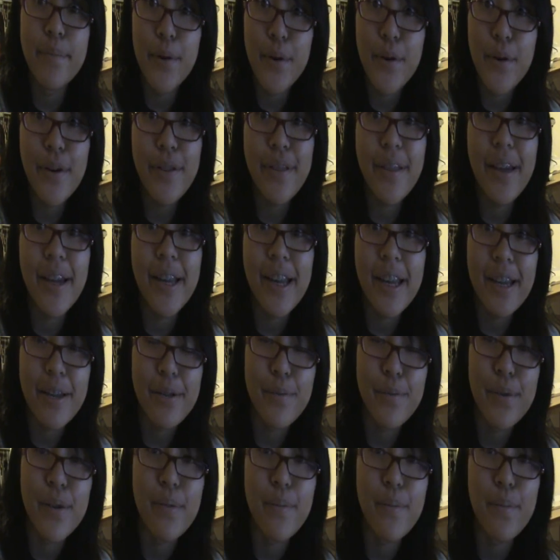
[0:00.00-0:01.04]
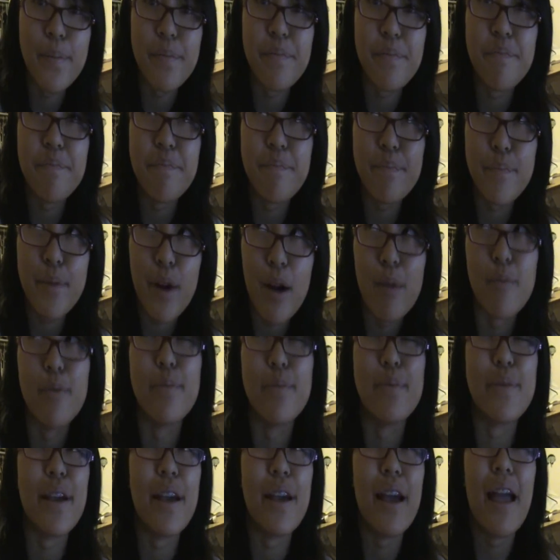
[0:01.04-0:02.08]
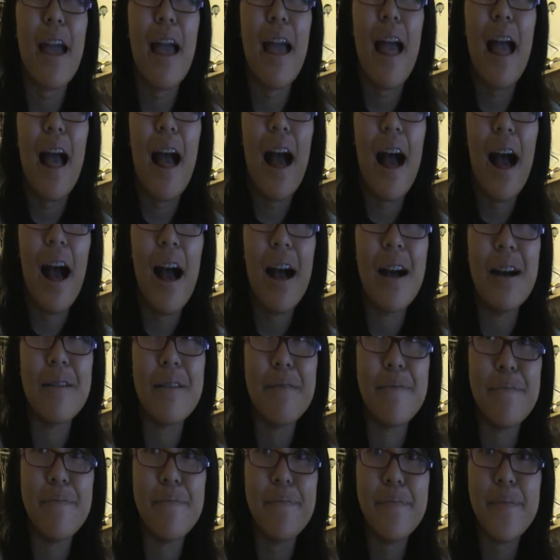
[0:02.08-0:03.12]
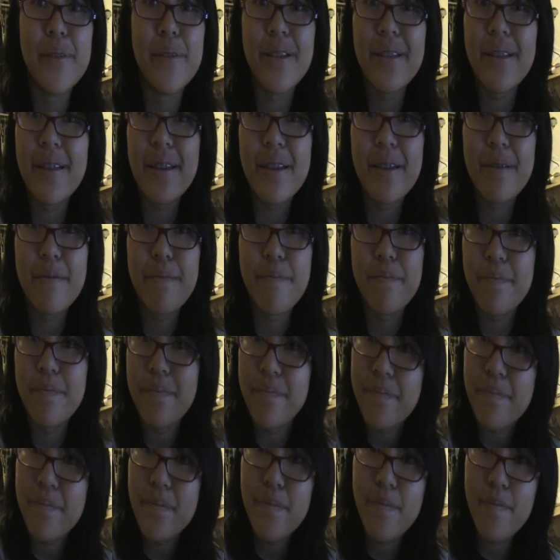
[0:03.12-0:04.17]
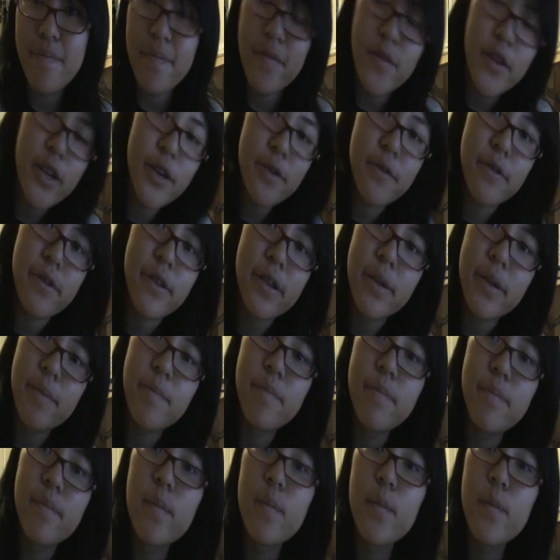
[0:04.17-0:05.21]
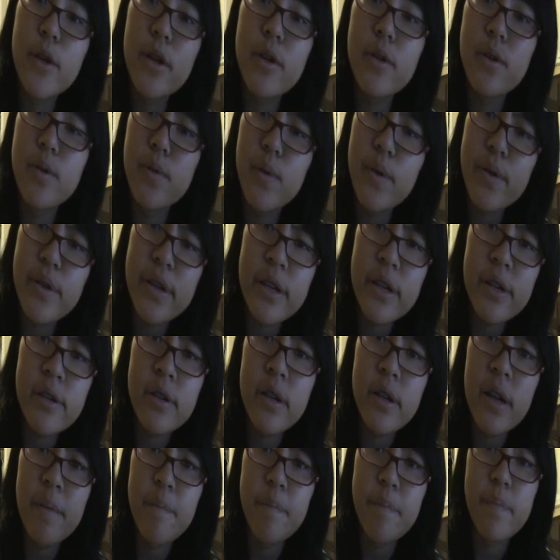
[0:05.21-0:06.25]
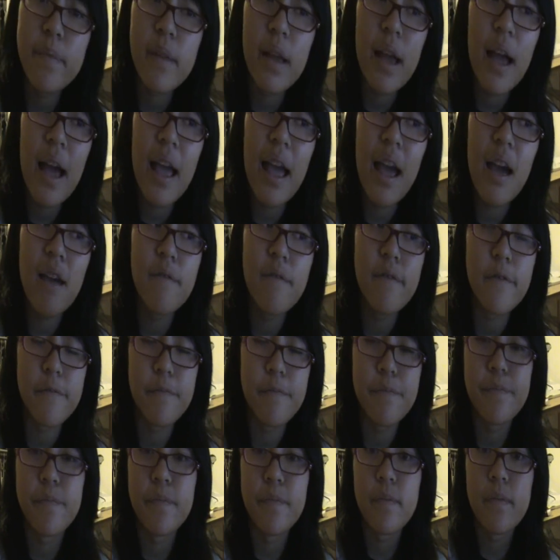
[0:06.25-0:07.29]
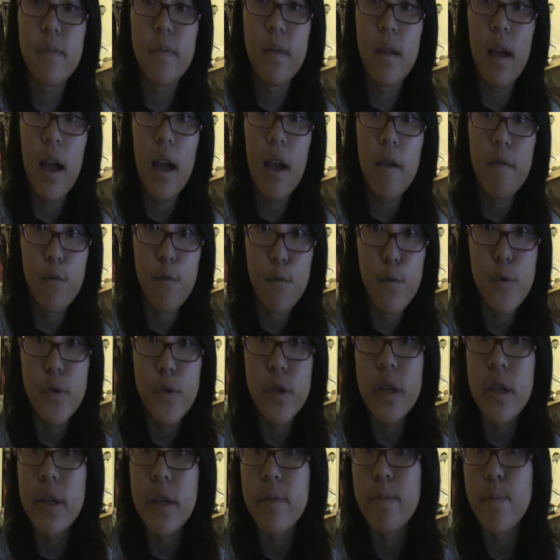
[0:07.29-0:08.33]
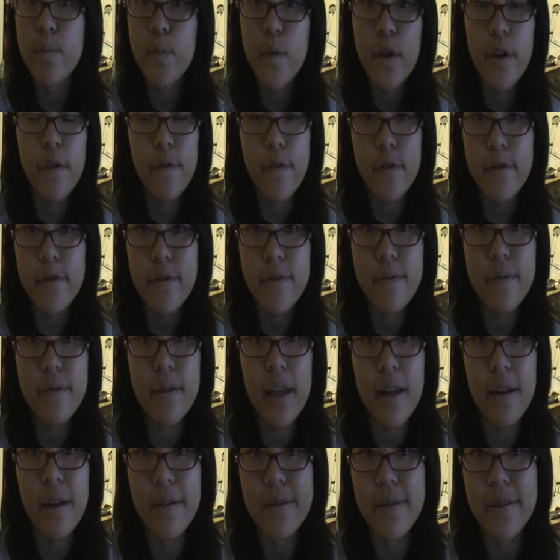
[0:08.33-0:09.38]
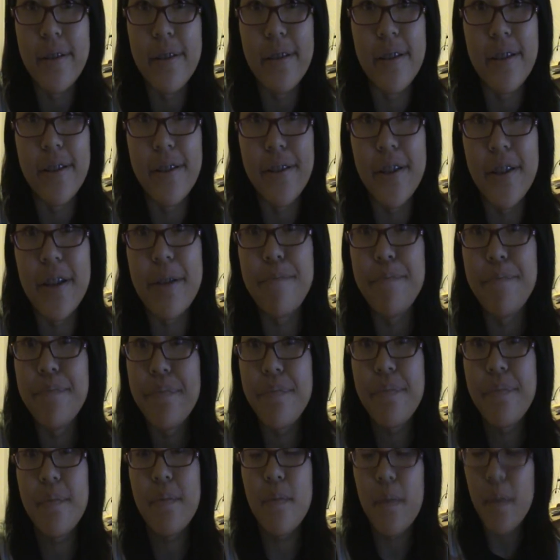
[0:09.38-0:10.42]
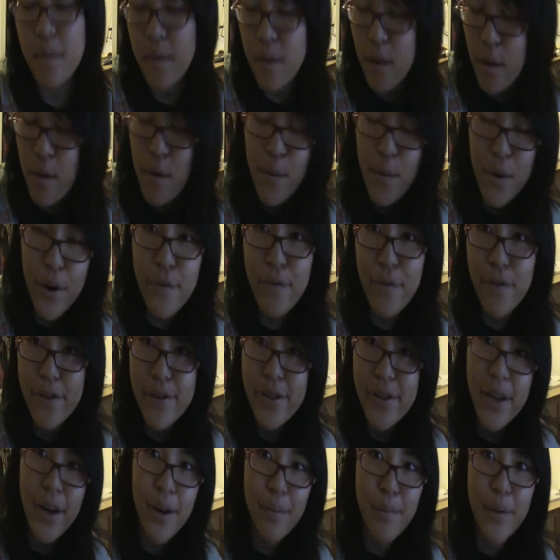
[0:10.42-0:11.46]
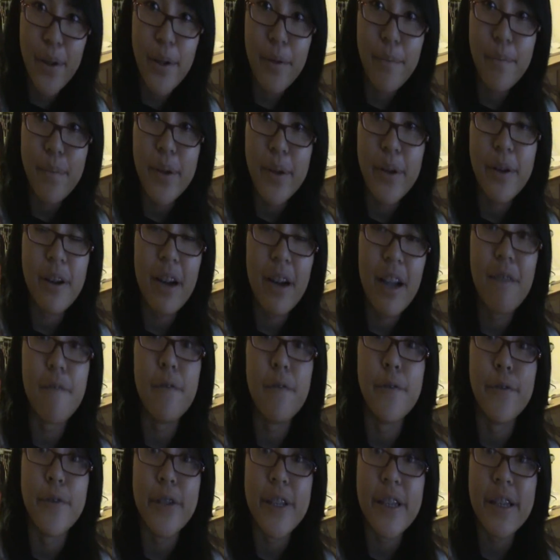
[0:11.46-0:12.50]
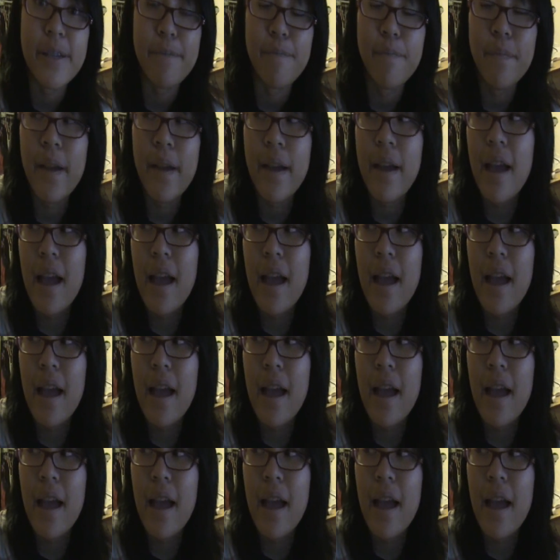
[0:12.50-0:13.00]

more on that next week, probably. Just like generally what you do on the internet. I have a routine when I first get onto the internet. When I first get on my computer, I have a routine.